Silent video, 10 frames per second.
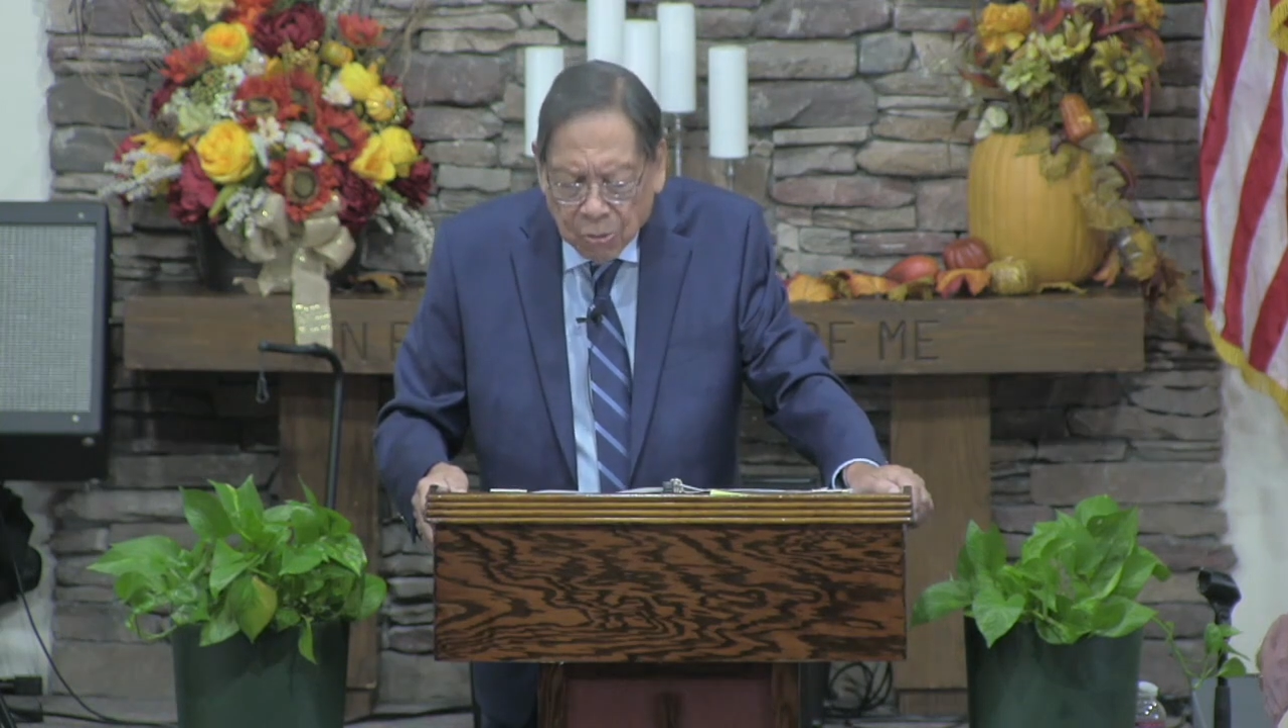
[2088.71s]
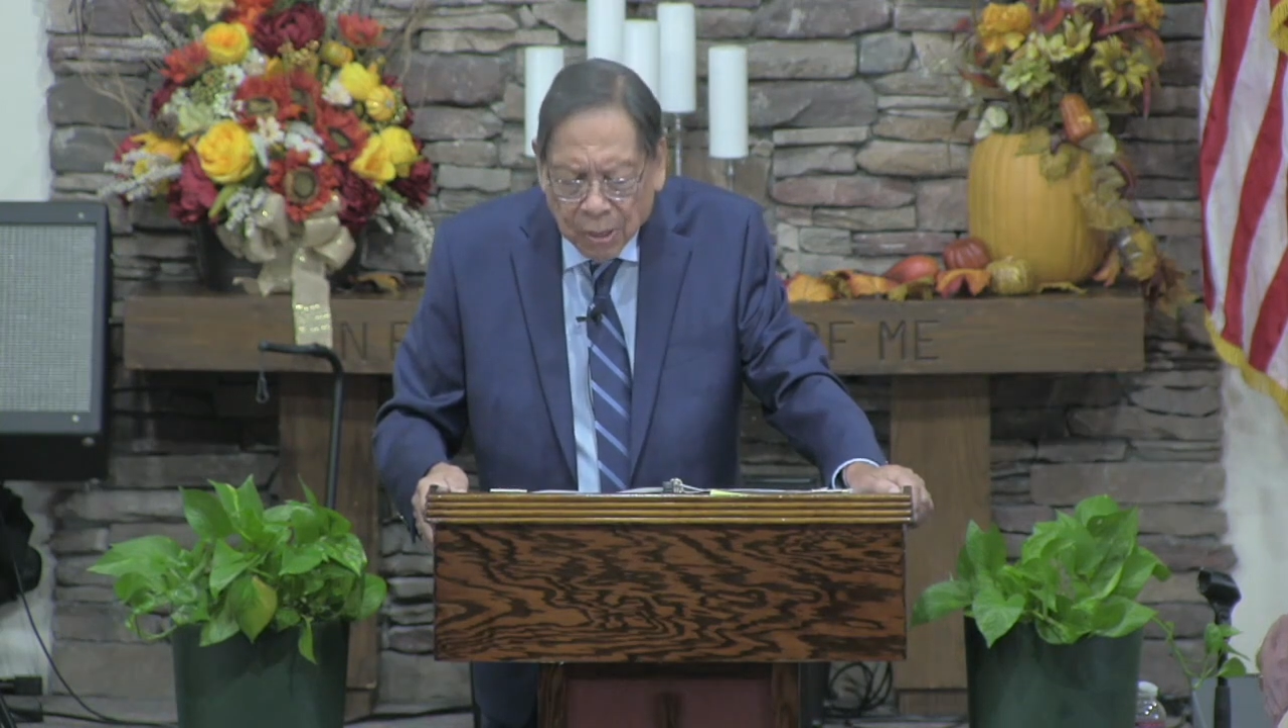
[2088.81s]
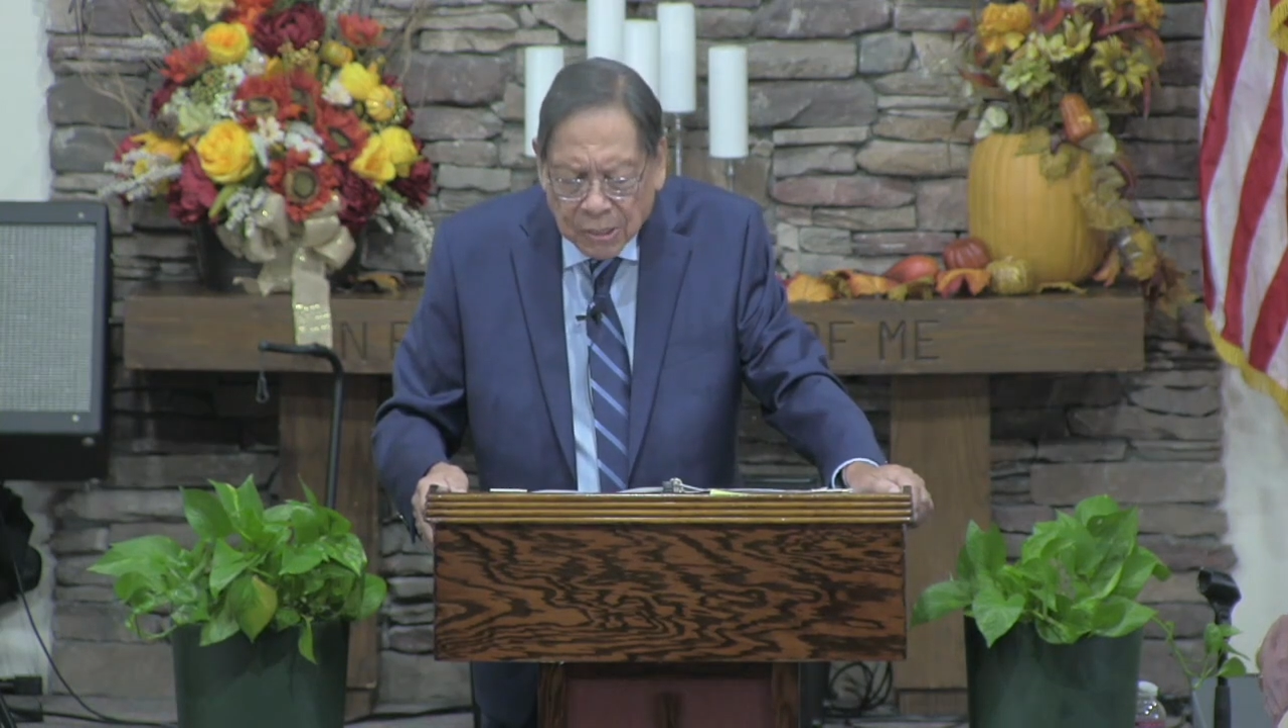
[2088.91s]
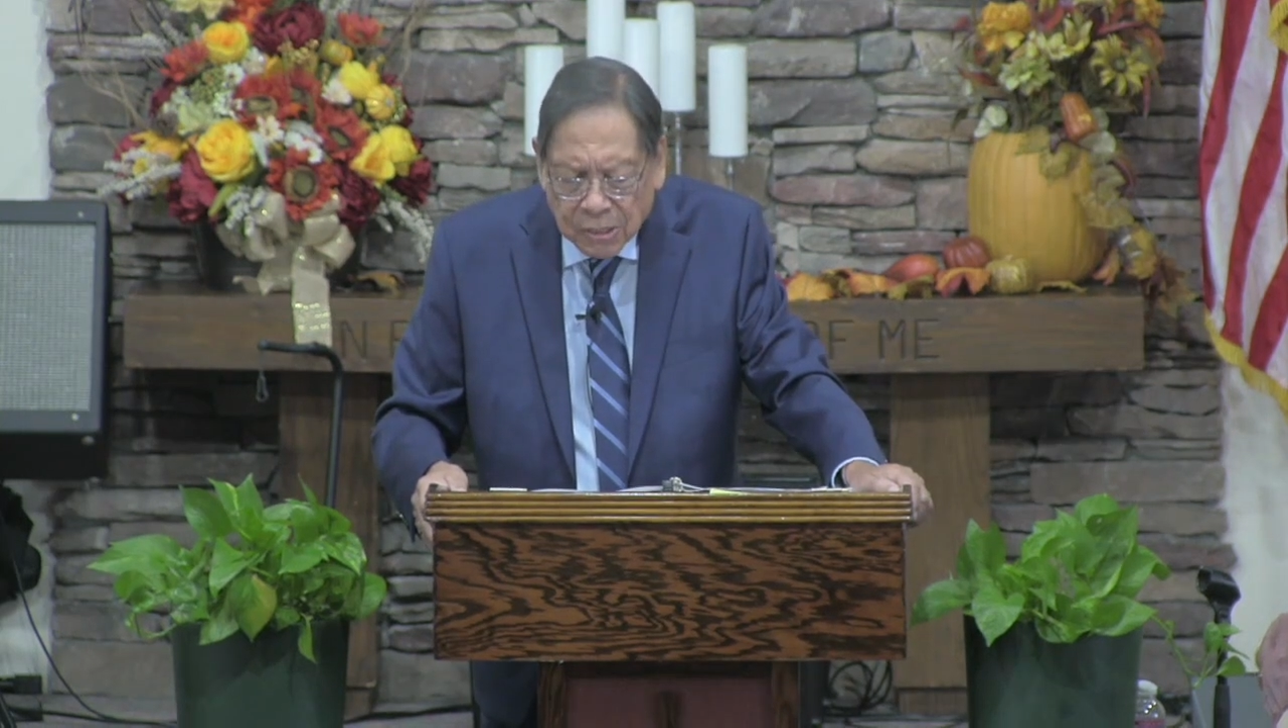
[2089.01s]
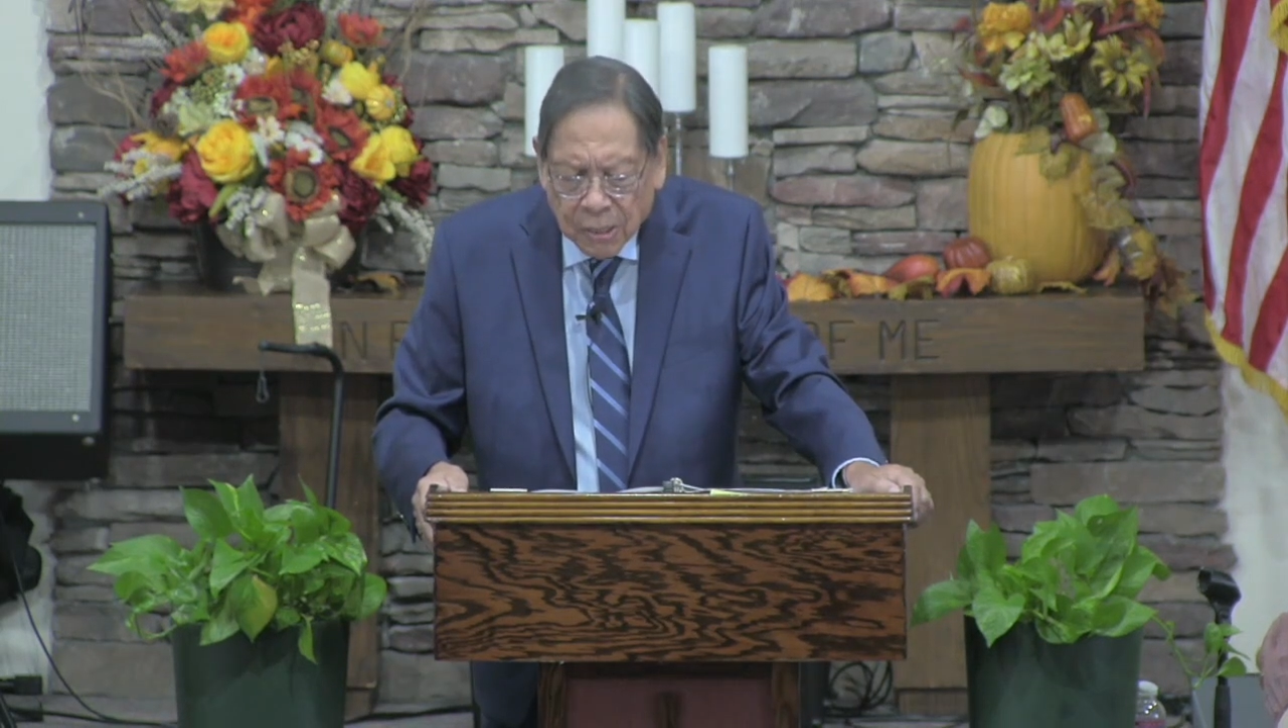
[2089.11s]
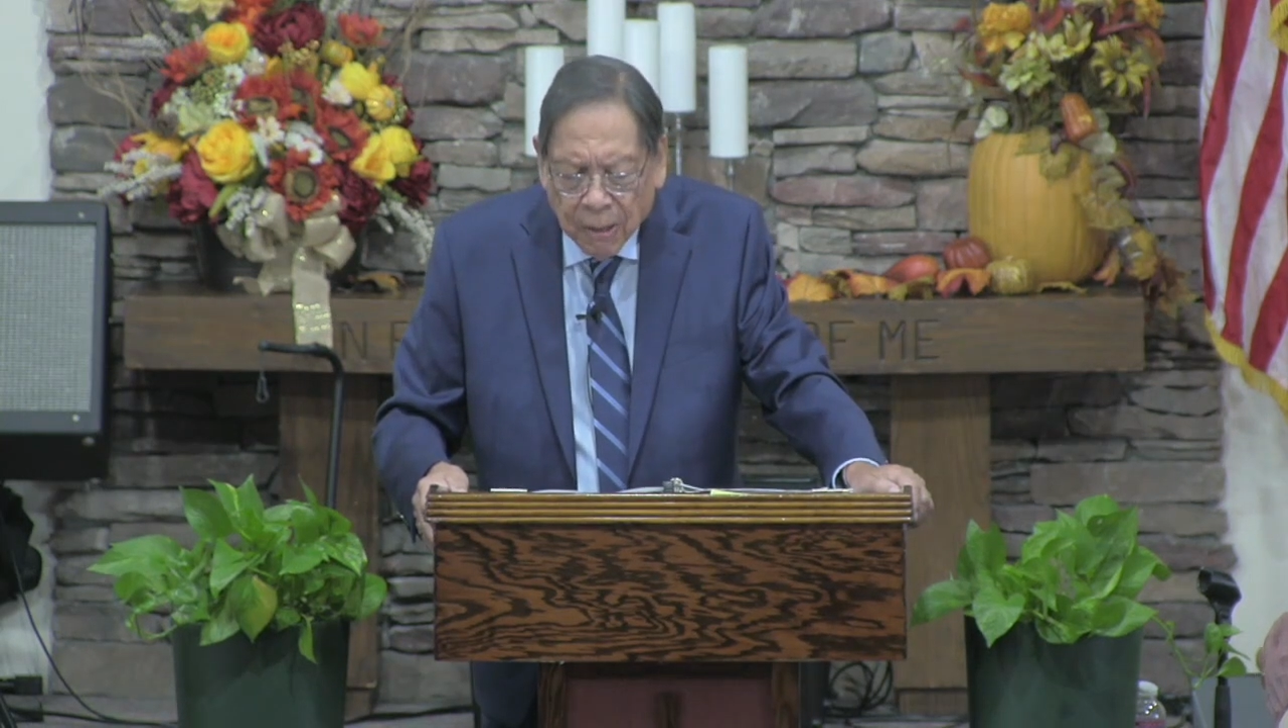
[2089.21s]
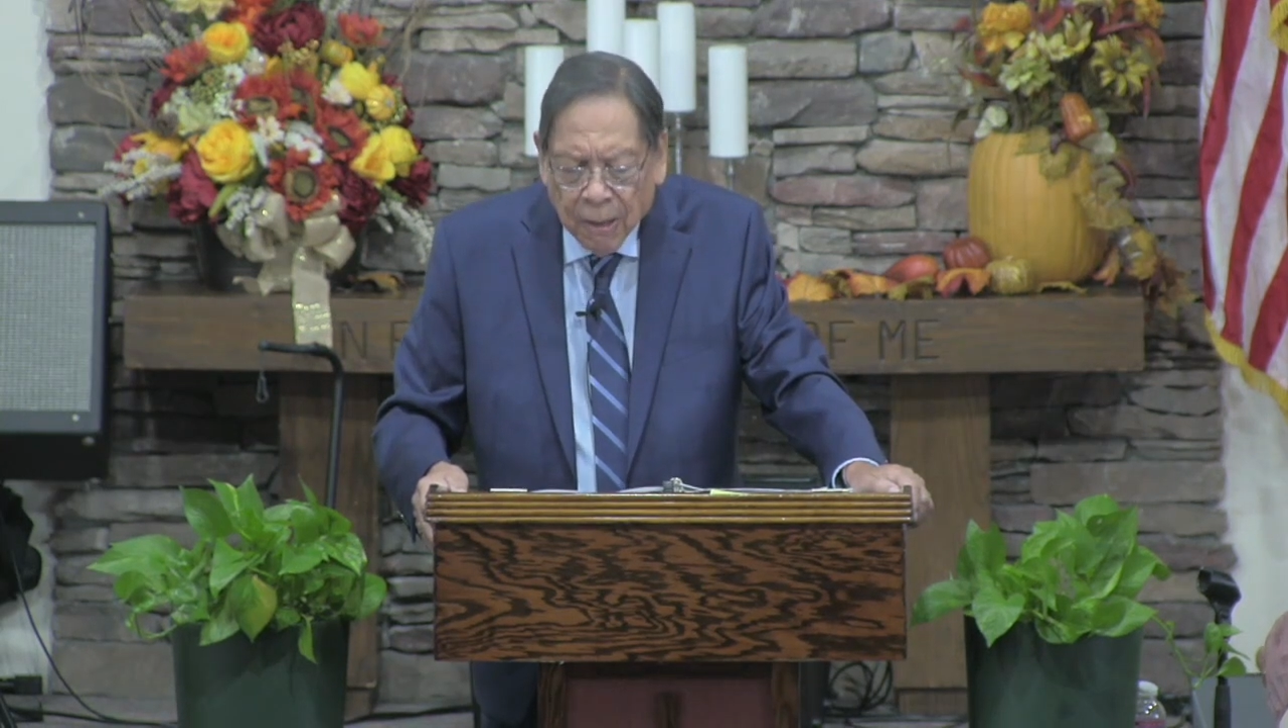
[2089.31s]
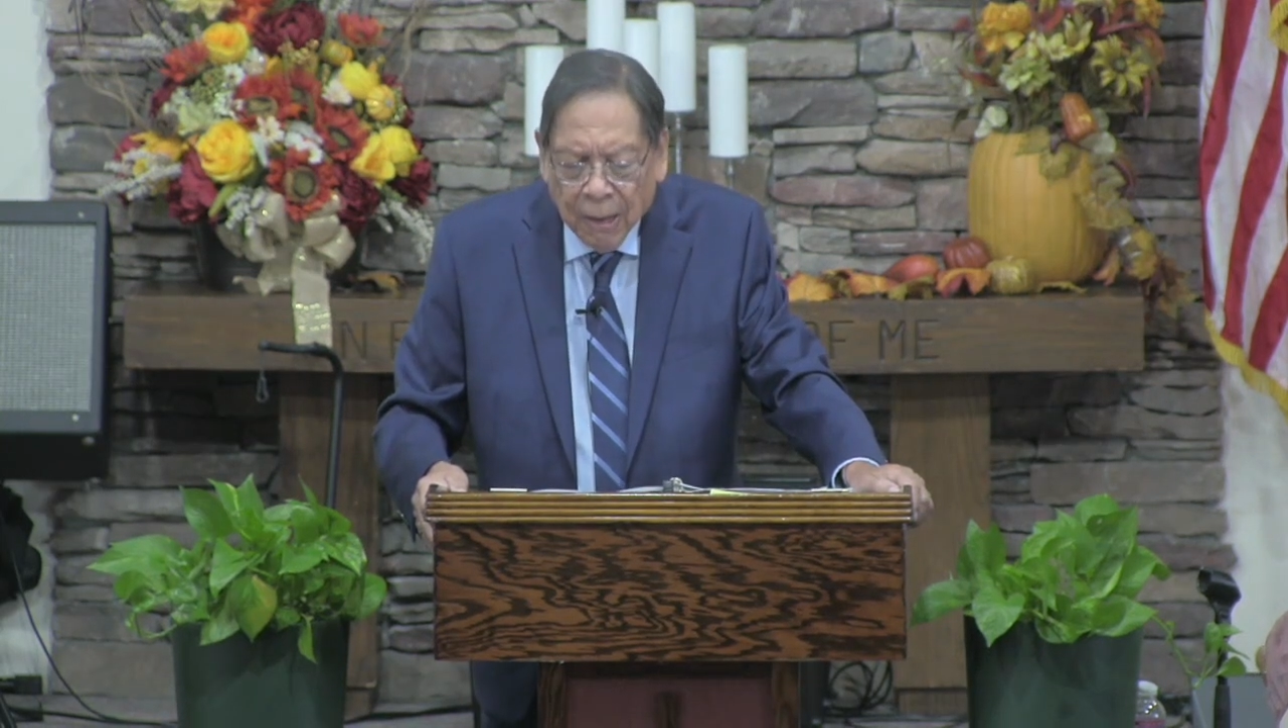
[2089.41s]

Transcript: to us.